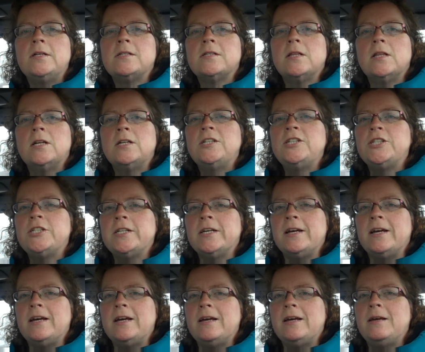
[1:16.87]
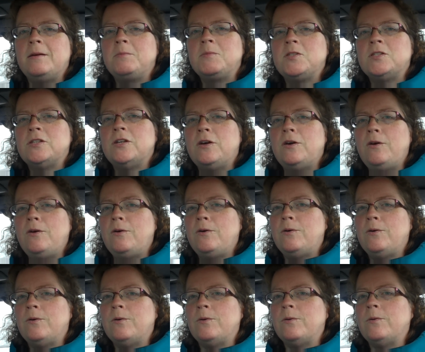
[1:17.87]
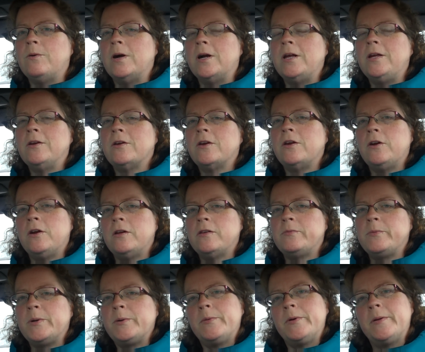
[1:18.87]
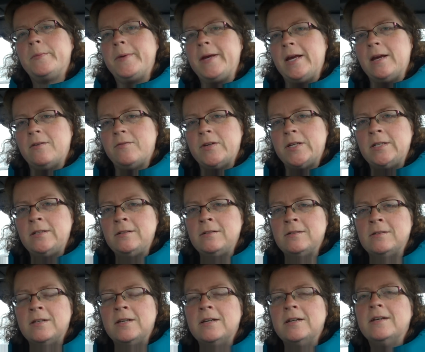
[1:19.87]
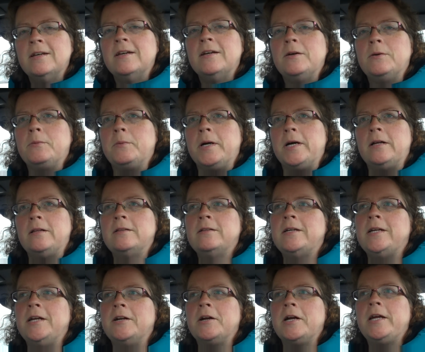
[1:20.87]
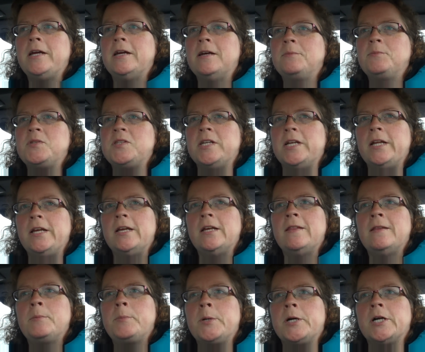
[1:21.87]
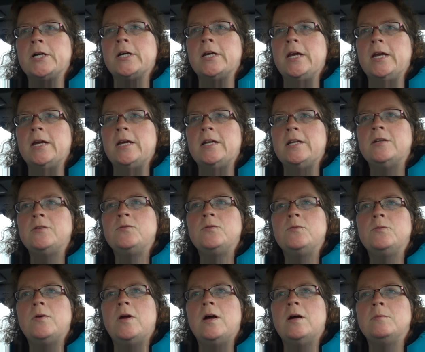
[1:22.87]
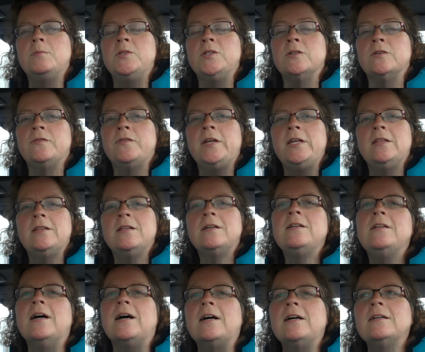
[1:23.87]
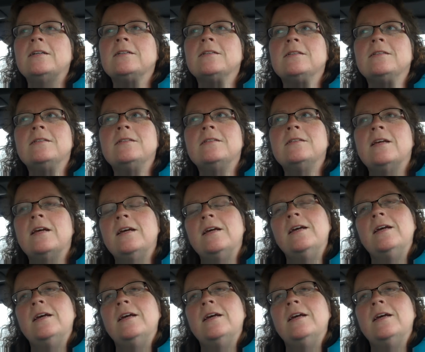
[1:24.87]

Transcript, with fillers: it's lunchtime. So, are you curious about what I'm having? Well, here I am sitting in the park again observing the ducks.